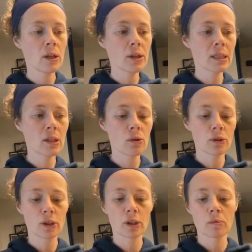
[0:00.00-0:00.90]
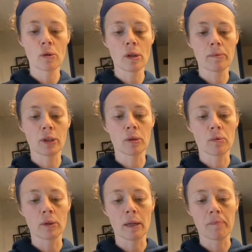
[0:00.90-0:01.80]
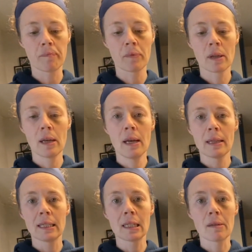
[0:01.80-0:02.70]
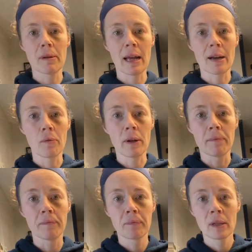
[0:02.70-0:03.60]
You can see those are just the roll-ups just rolled up. This is the banana one.